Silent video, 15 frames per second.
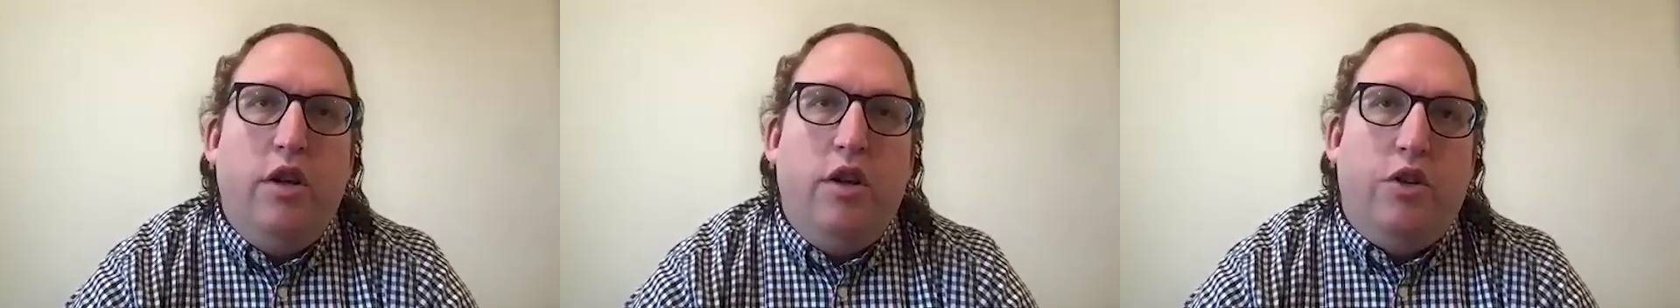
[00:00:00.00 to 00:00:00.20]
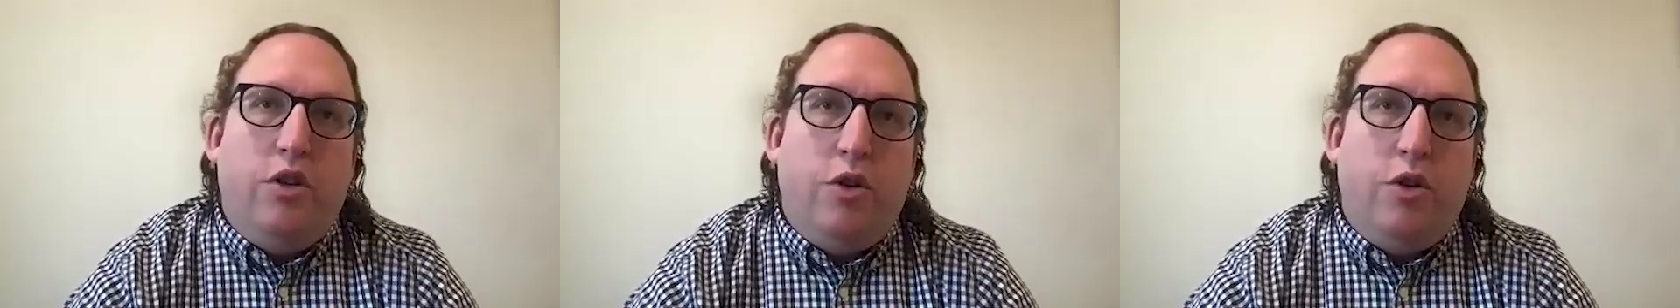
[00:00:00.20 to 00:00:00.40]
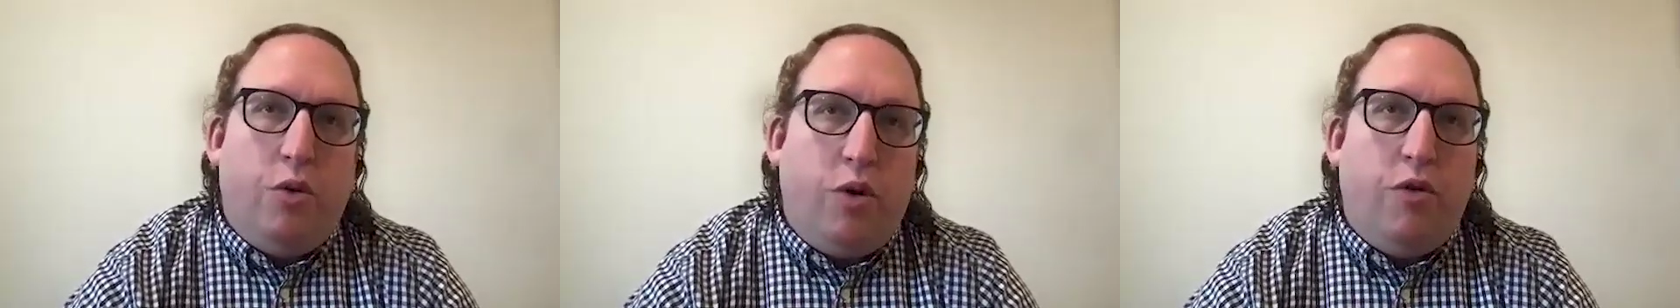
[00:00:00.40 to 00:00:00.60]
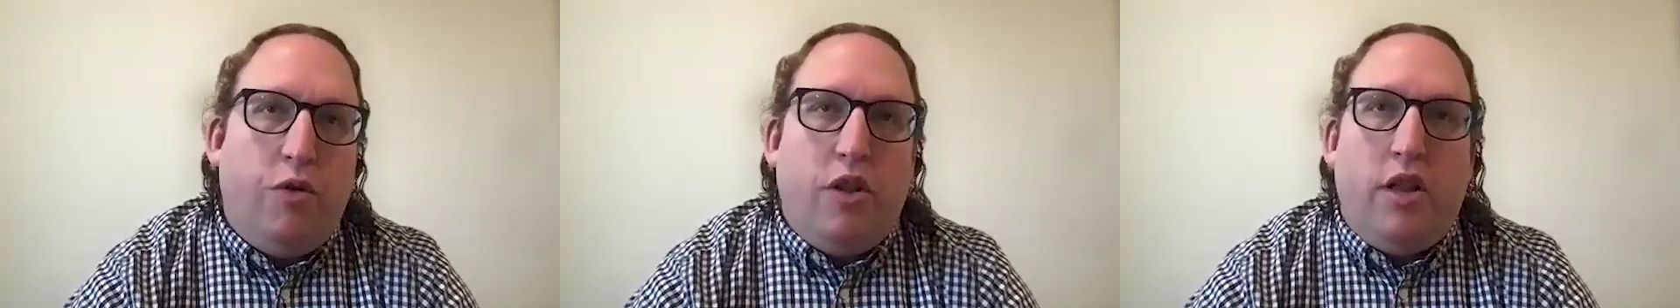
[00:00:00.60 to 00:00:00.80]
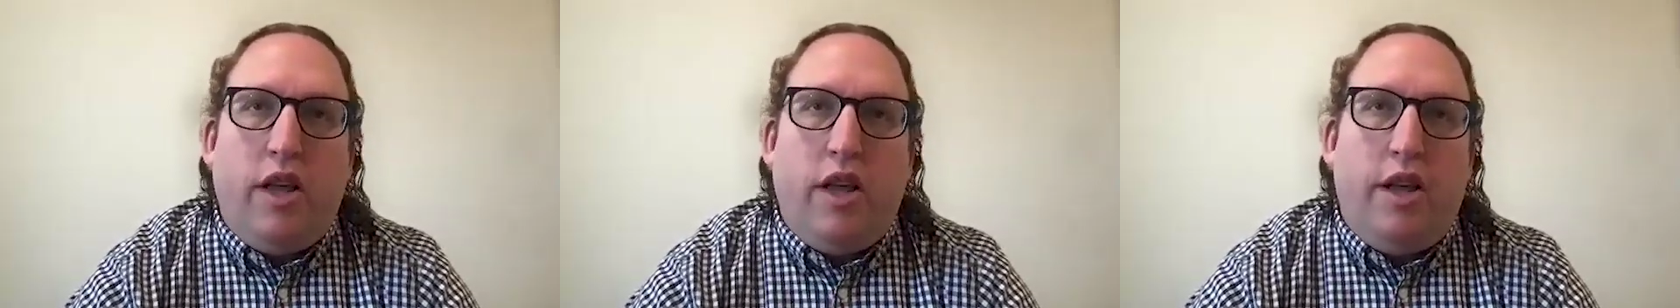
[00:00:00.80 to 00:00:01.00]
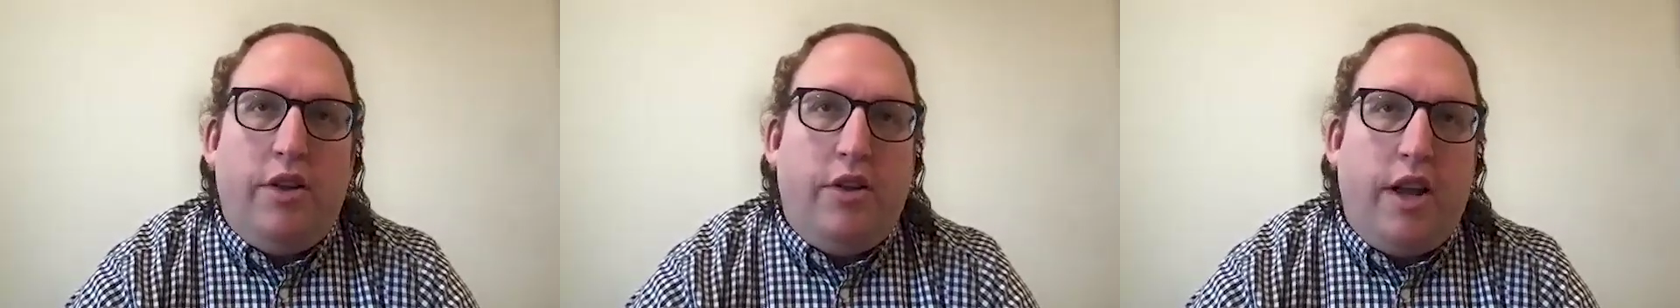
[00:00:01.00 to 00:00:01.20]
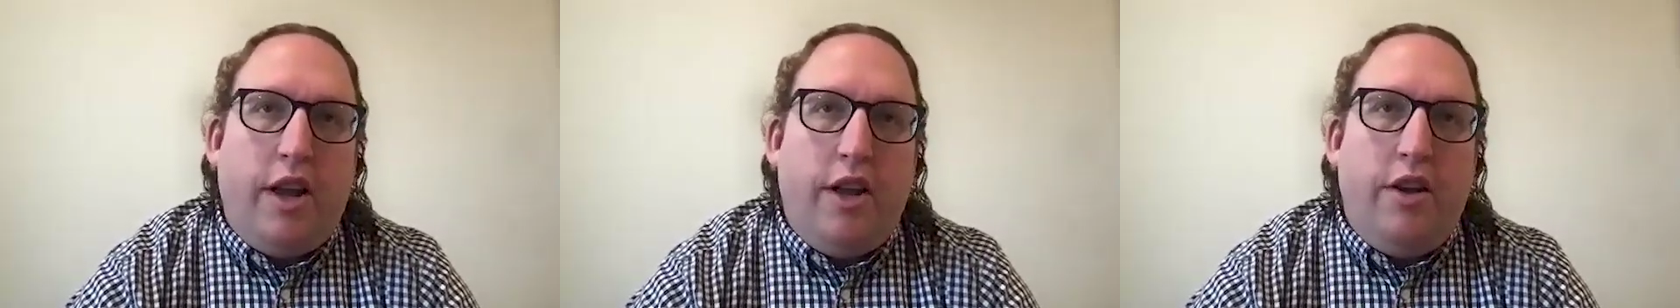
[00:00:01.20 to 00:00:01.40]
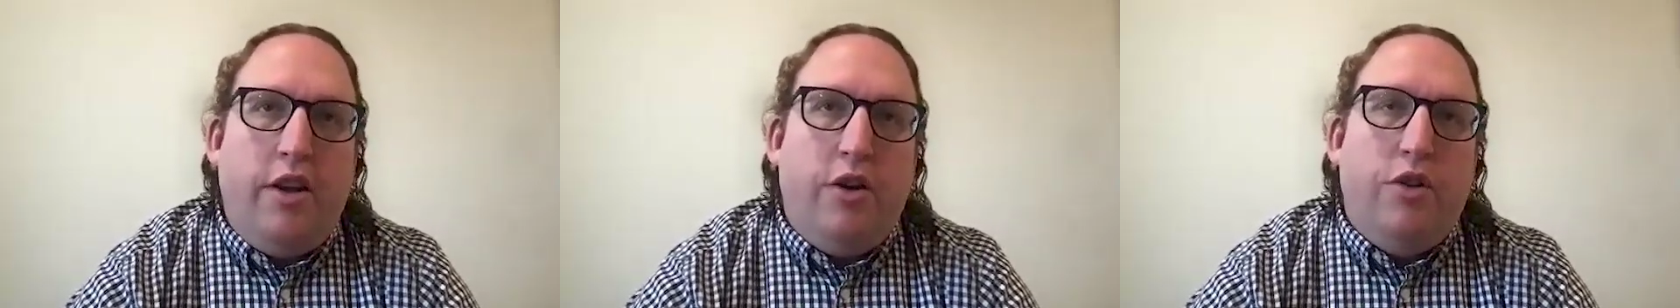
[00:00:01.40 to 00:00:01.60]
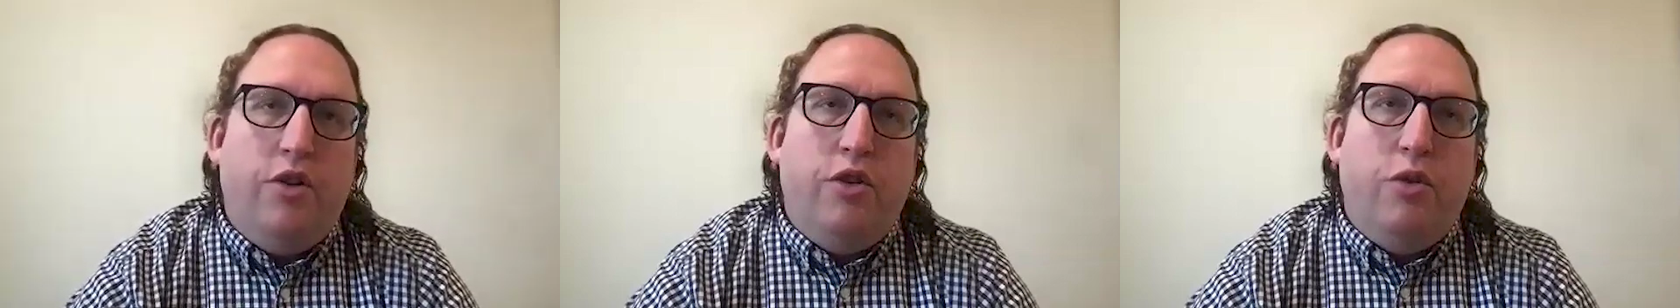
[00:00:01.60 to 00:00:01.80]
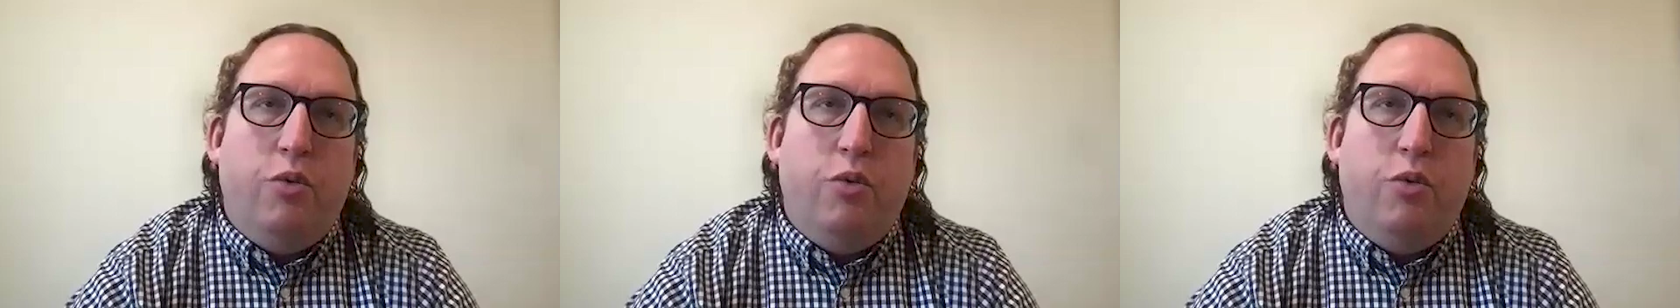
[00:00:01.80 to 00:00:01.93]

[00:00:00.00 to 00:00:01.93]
So over the last 10 years,